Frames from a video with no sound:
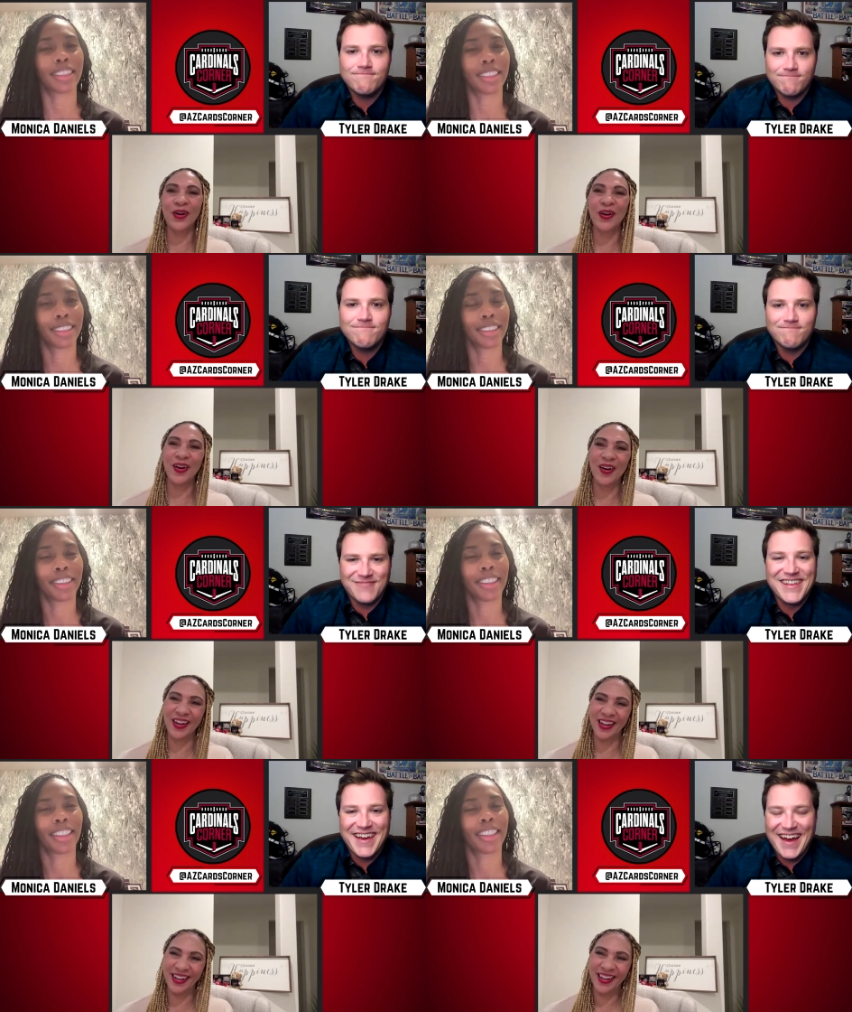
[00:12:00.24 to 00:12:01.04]
Speaker 1: so
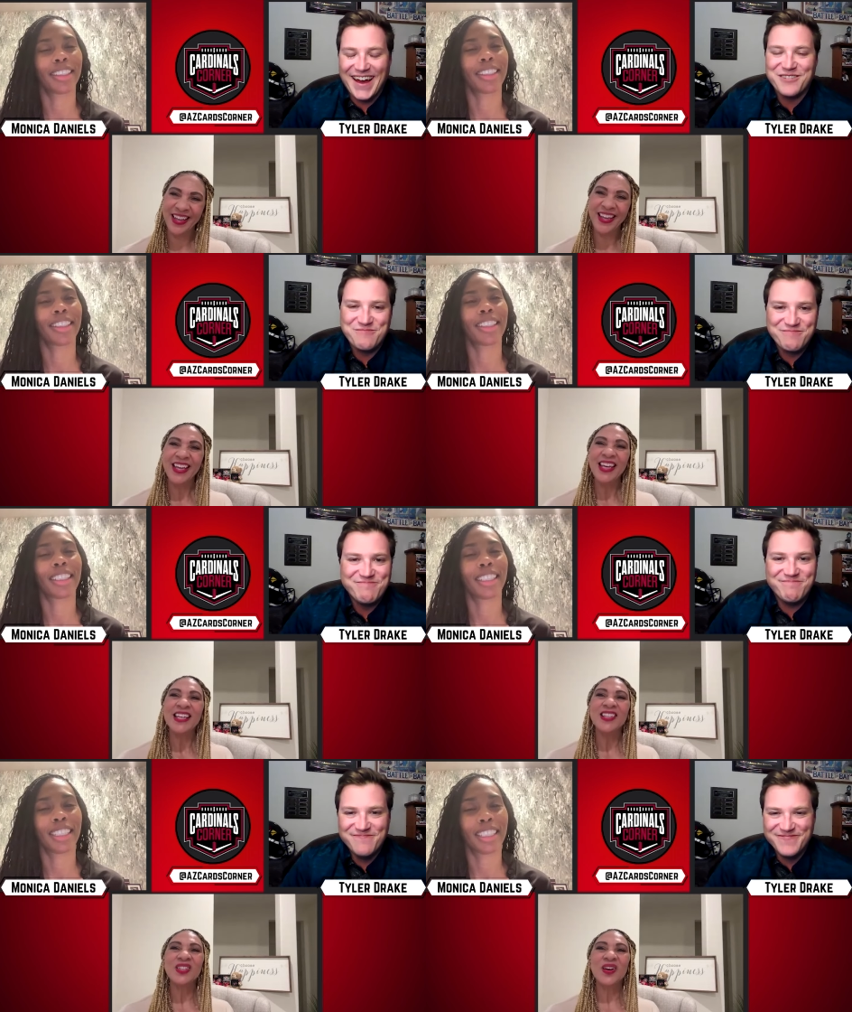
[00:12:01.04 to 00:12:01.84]

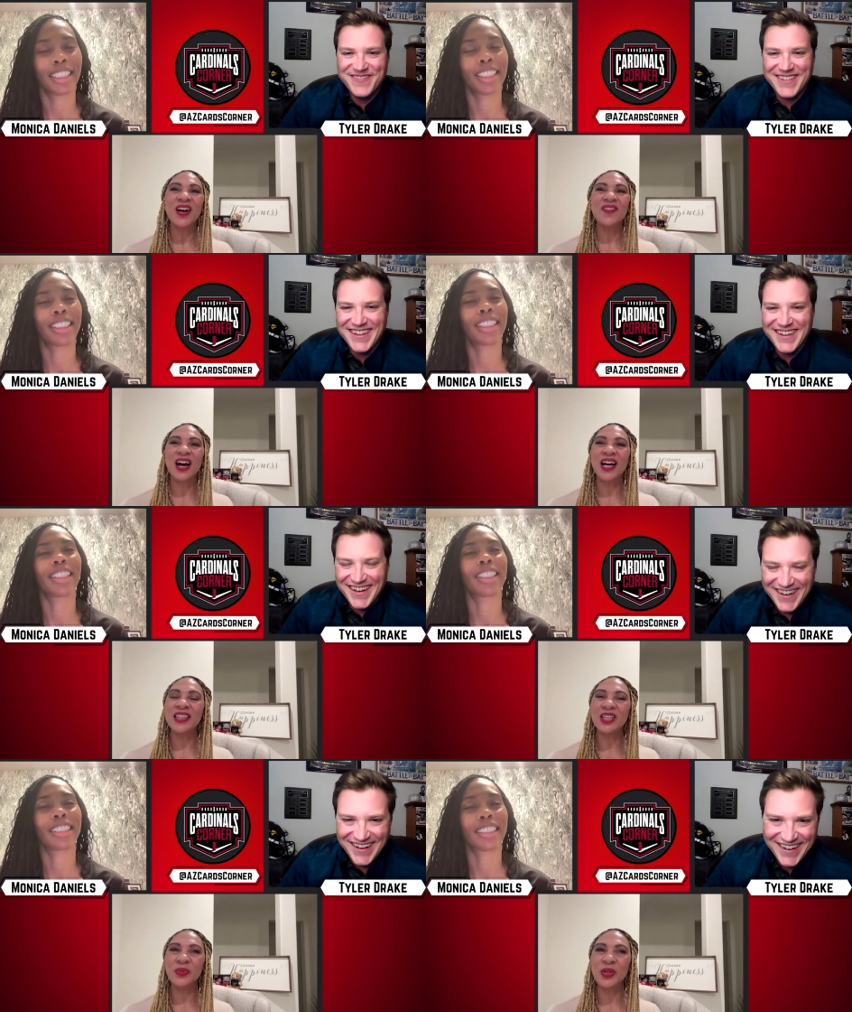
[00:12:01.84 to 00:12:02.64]
I've
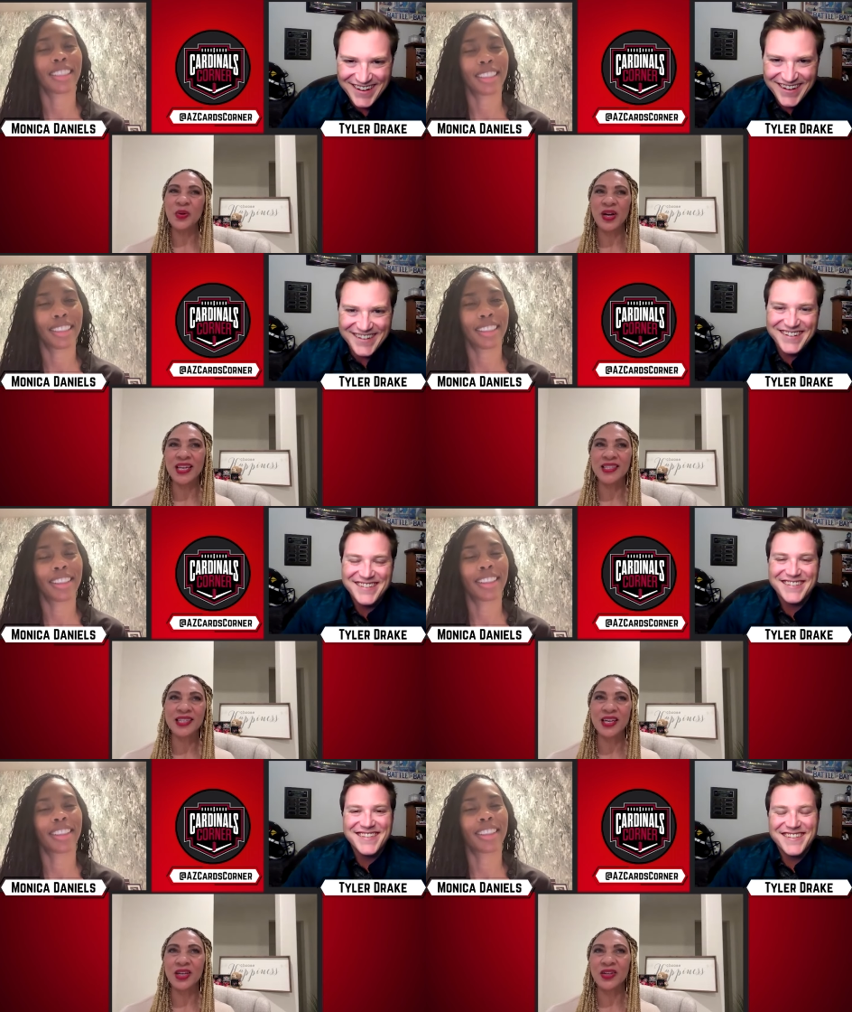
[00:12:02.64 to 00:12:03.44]
gotten the
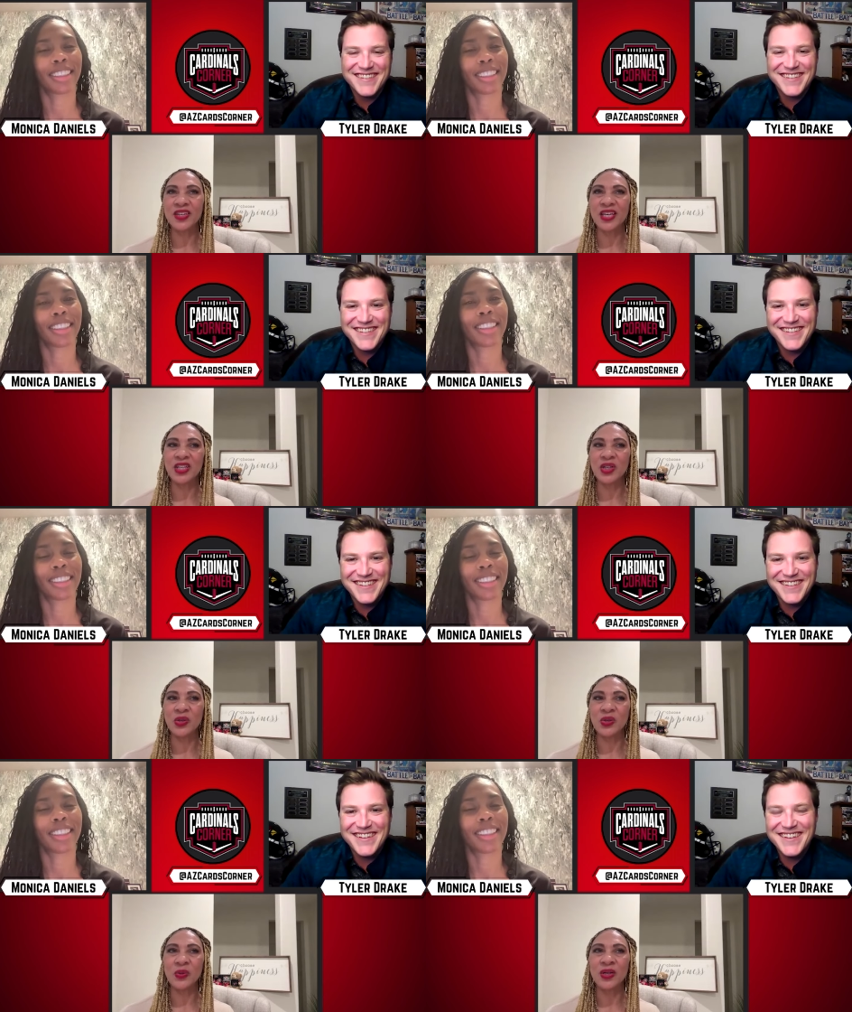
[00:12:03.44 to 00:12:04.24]
request of can
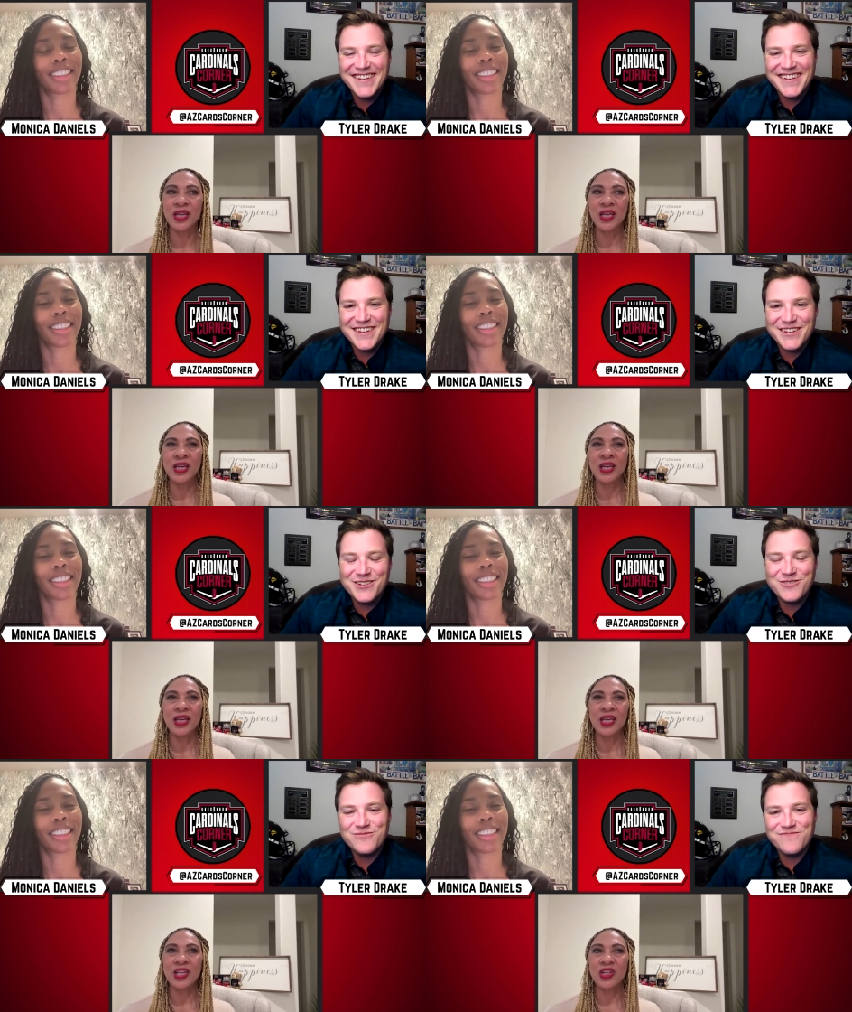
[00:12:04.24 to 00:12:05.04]
you
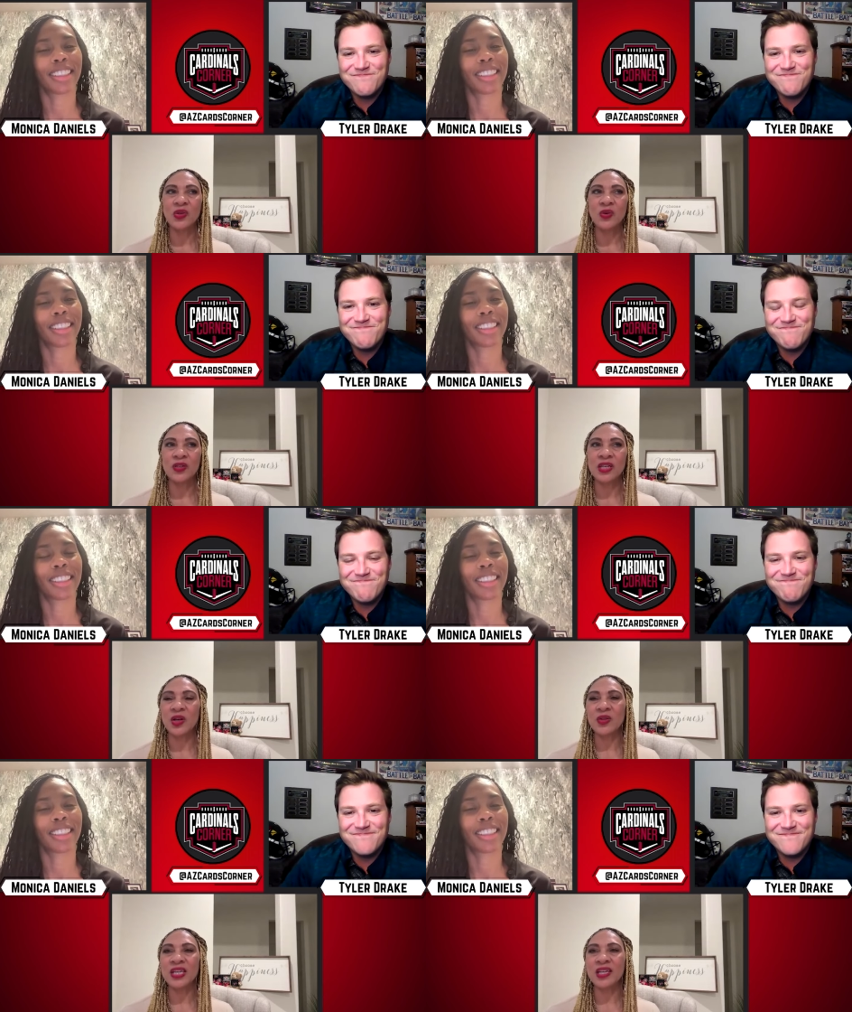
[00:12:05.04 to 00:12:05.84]
can you
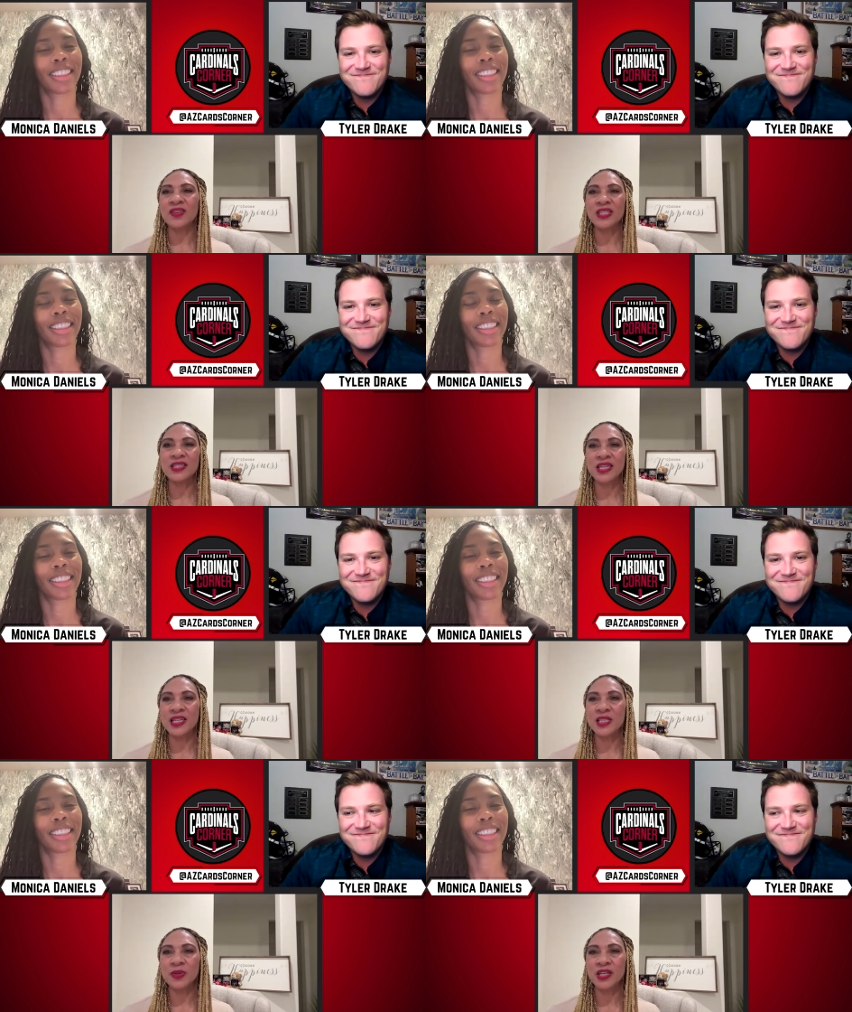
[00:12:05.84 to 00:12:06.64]
not only give us
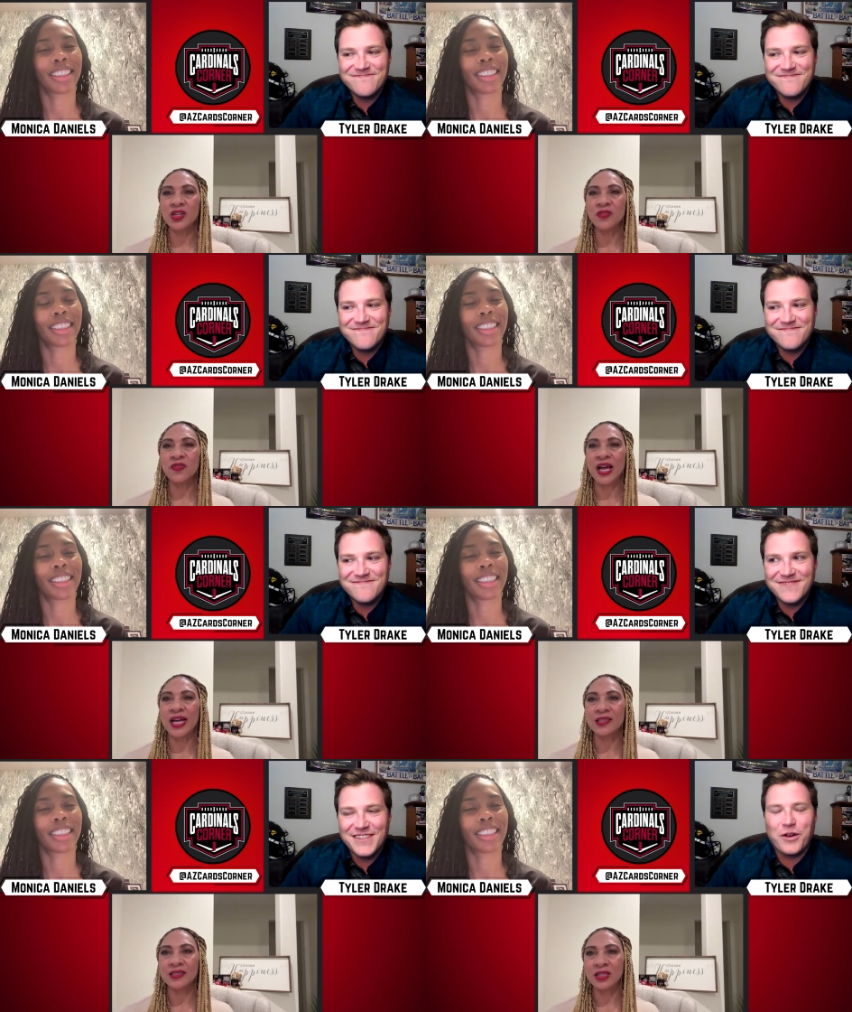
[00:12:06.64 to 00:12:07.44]
tickets but can you fly
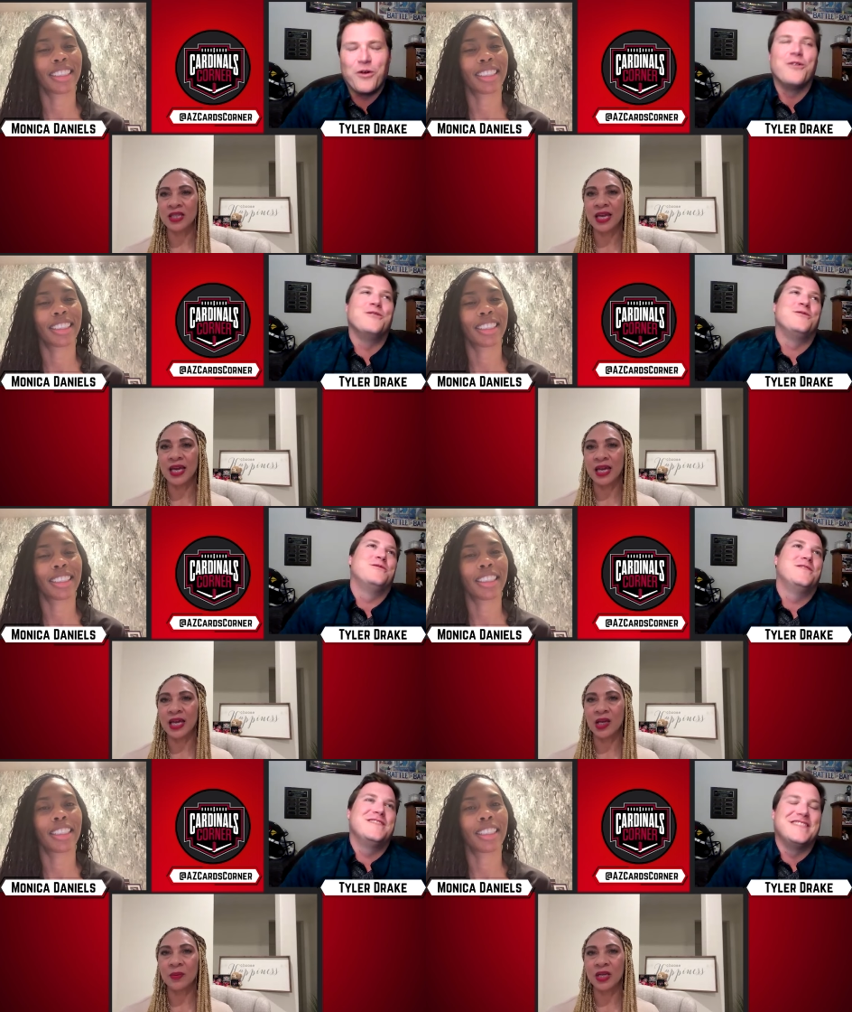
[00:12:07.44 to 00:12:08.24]
us to the game?